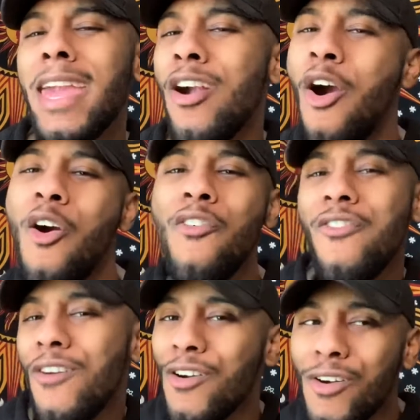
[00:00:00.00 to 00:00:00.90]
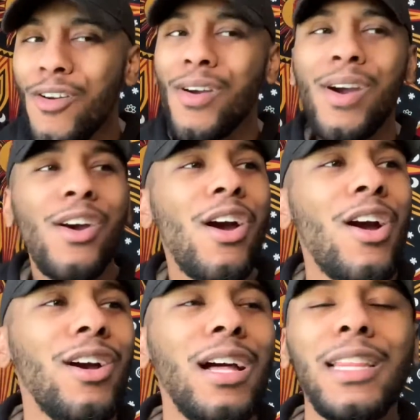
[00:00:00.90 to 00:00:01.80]
over
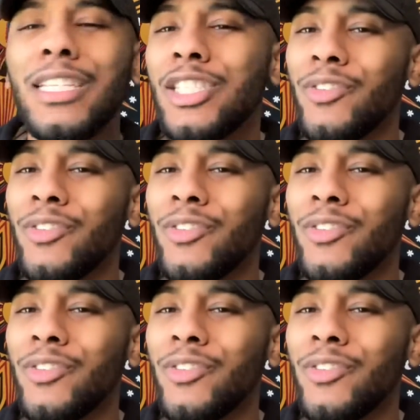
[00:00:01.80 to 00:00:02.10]
at least